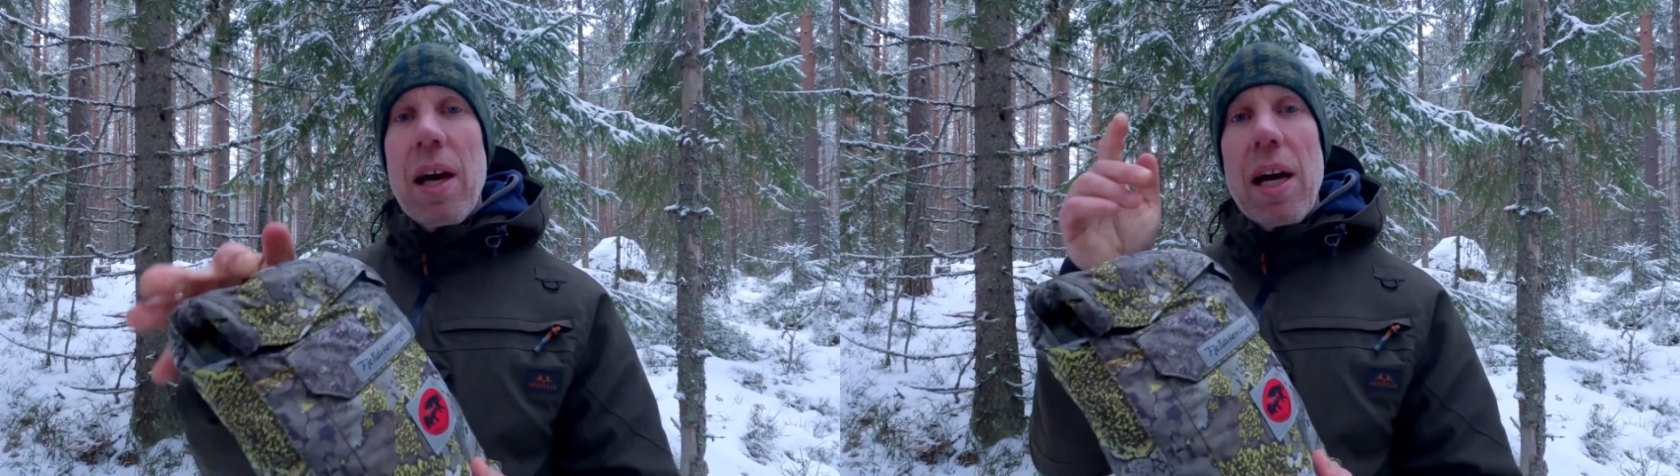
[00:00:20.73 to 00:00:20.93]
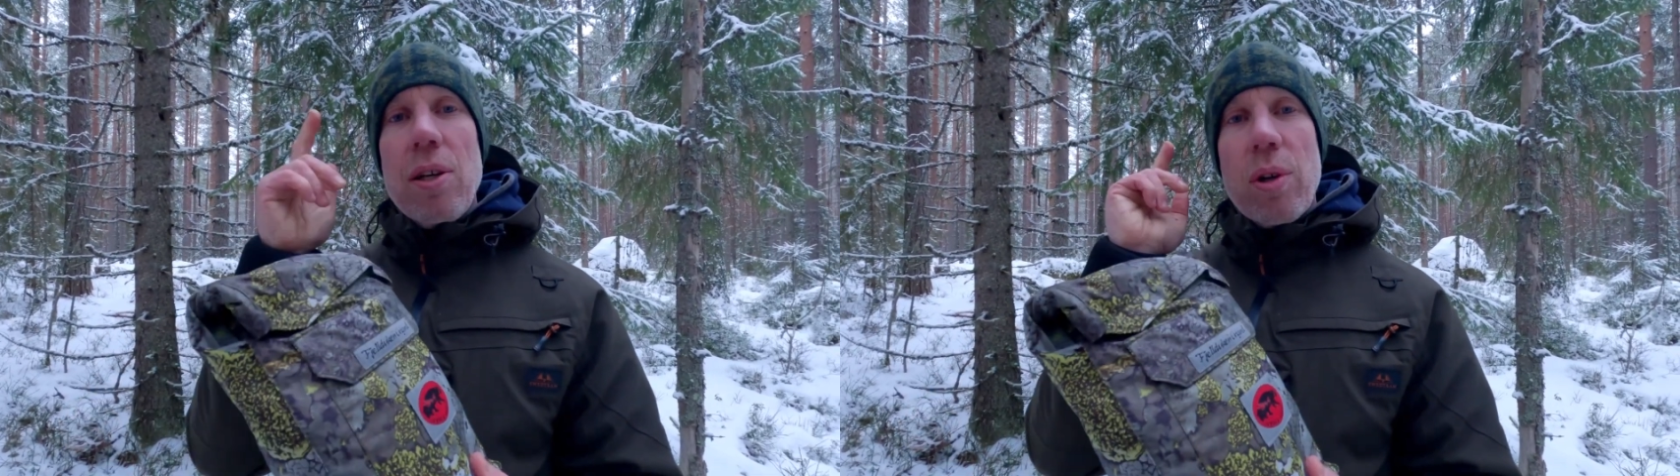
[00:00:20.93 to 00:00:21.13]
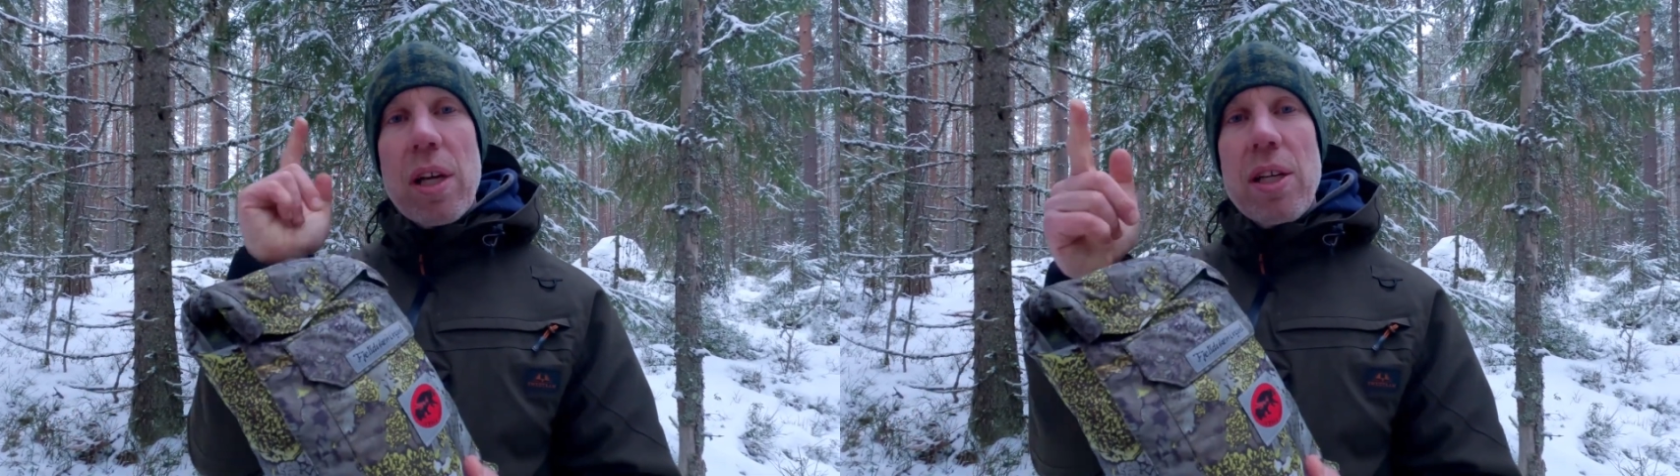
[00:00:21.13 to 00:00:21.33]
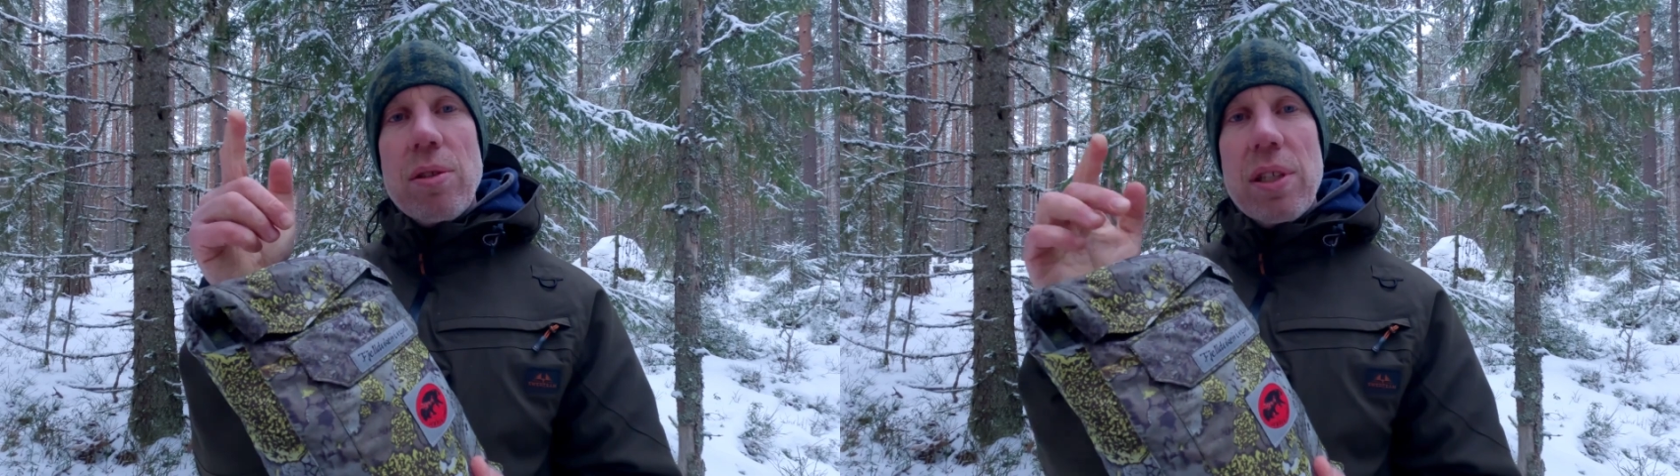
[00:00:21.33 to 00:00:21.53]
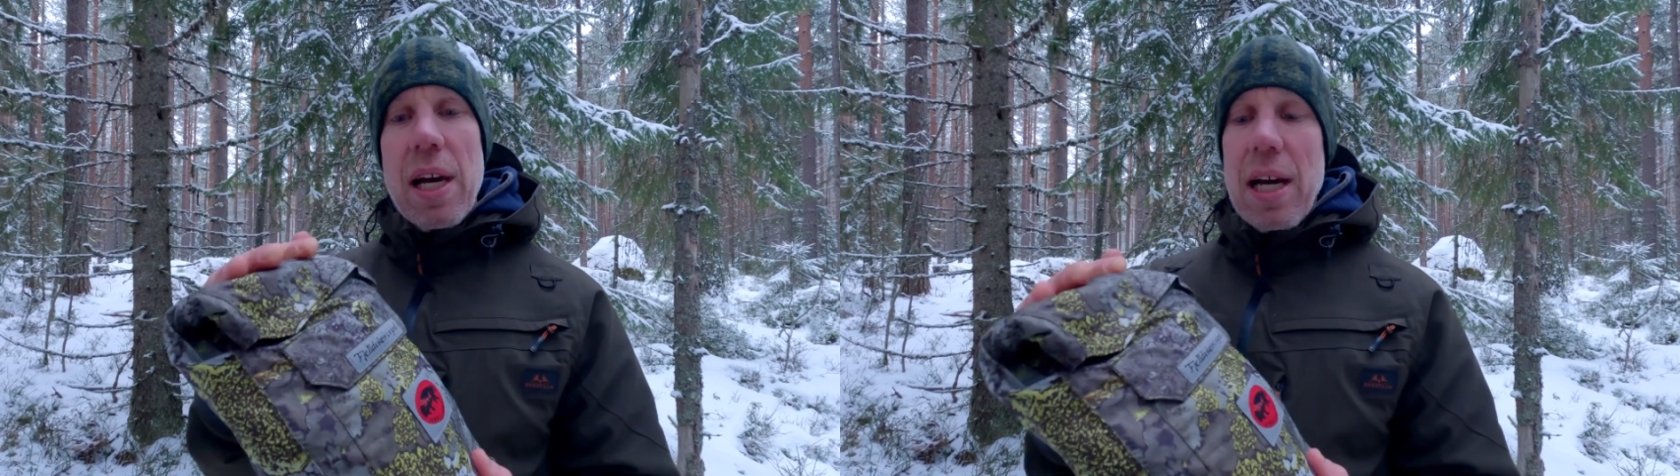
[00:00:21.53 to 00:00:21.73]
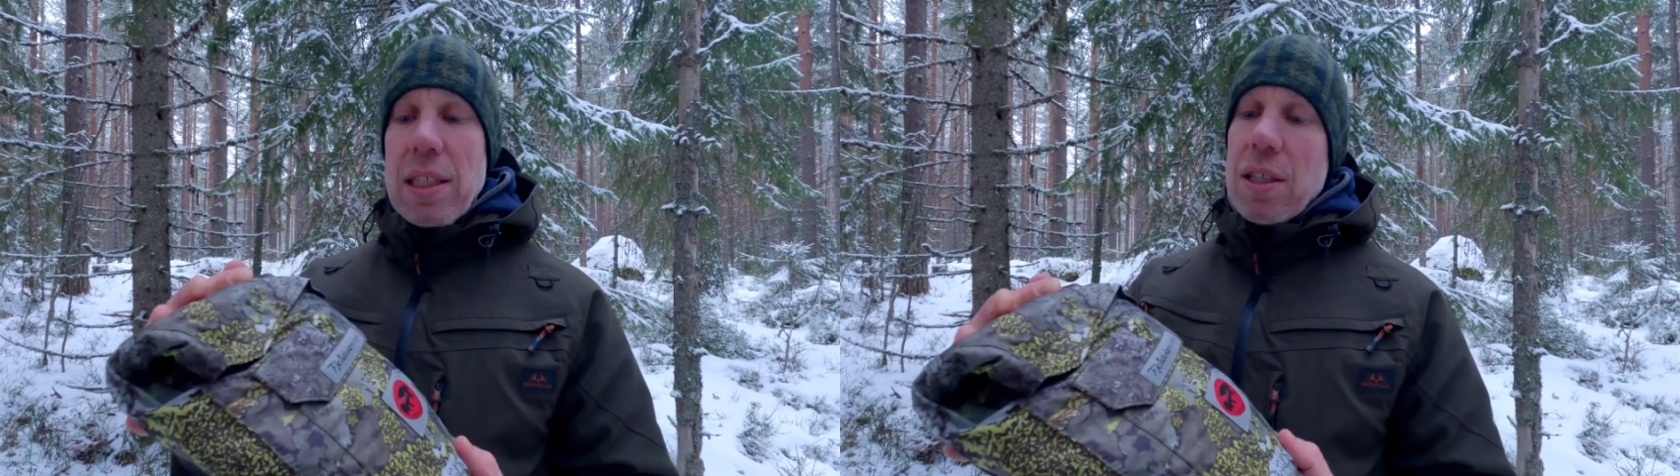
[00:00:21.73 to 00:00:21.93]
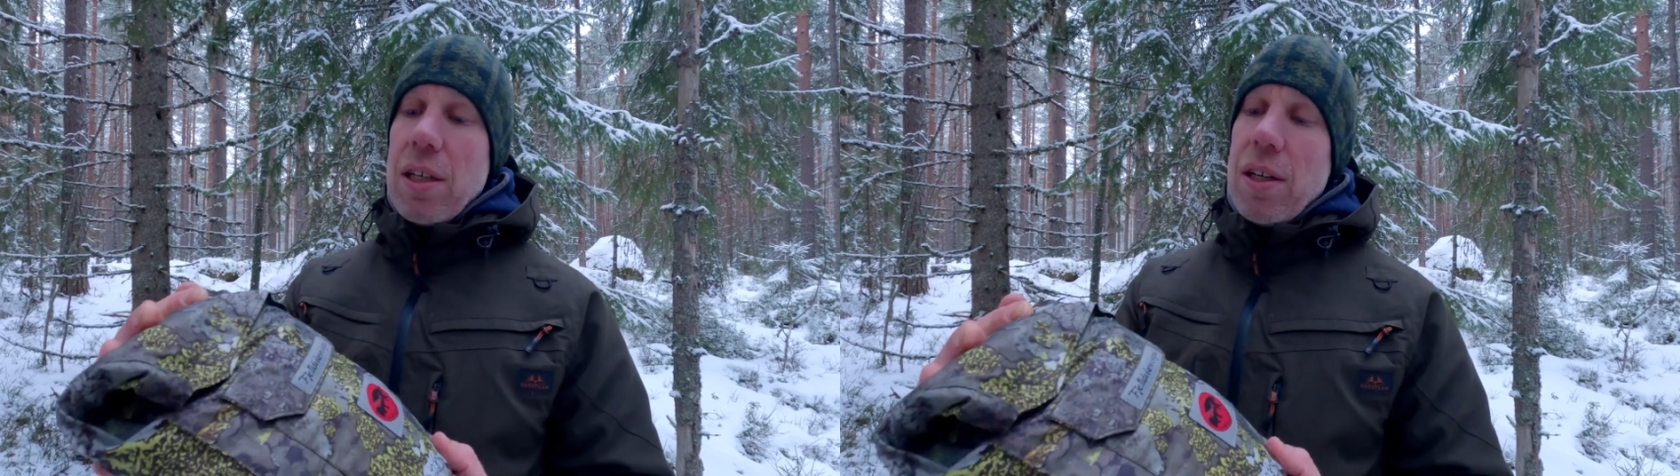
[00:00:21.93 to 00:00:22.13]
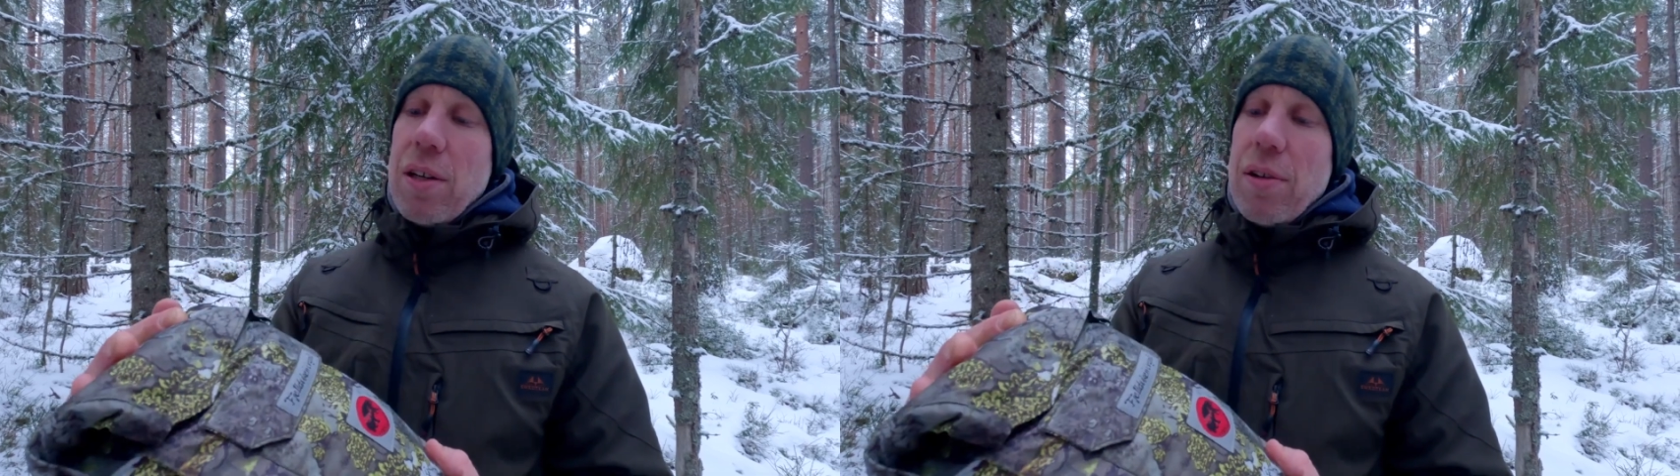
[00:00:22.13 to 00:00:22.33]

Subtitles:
and you can use it as a